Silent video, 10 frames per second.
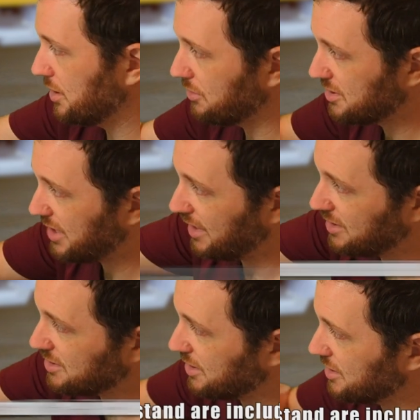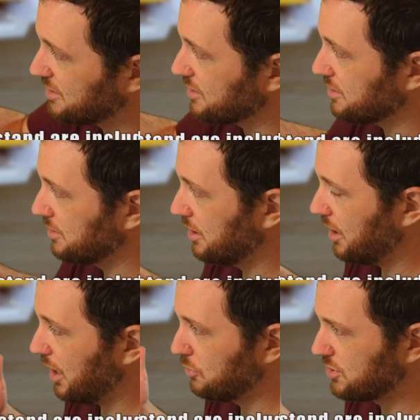Now the stand is
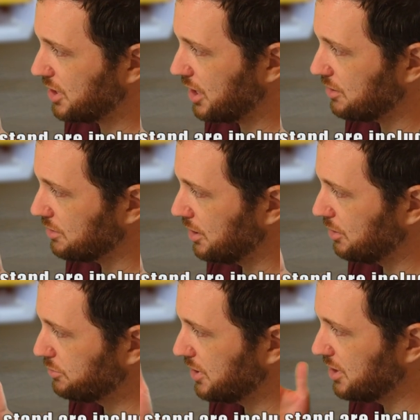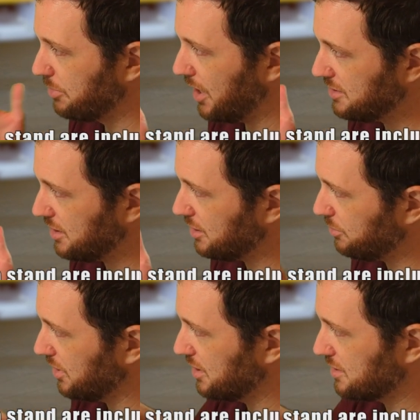I would say pretty basic,
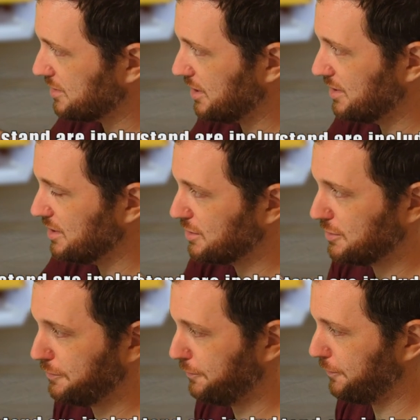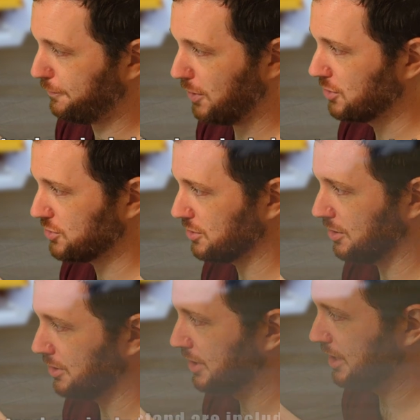but it is
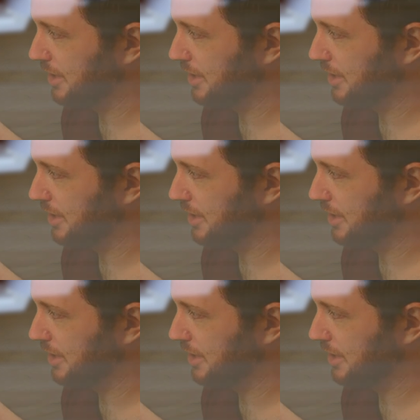functional.